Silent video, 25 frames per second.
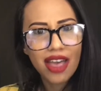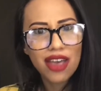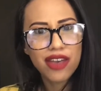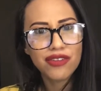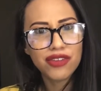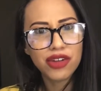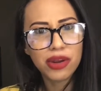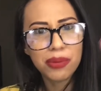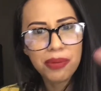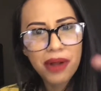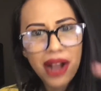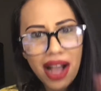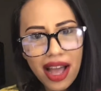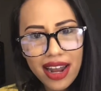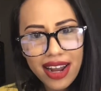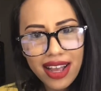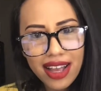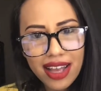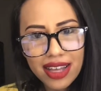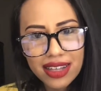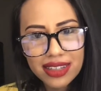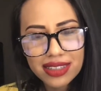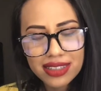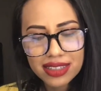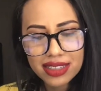for
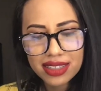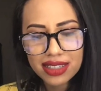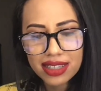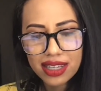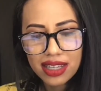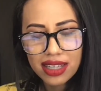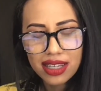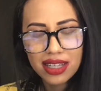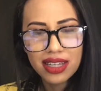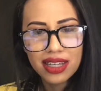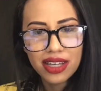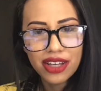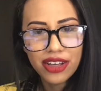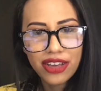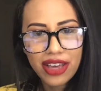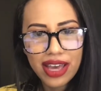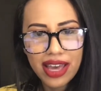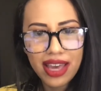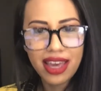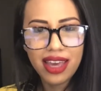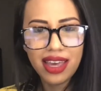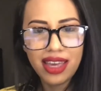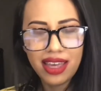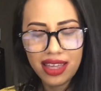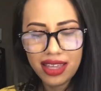product,
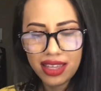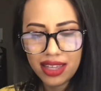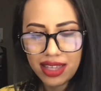okay?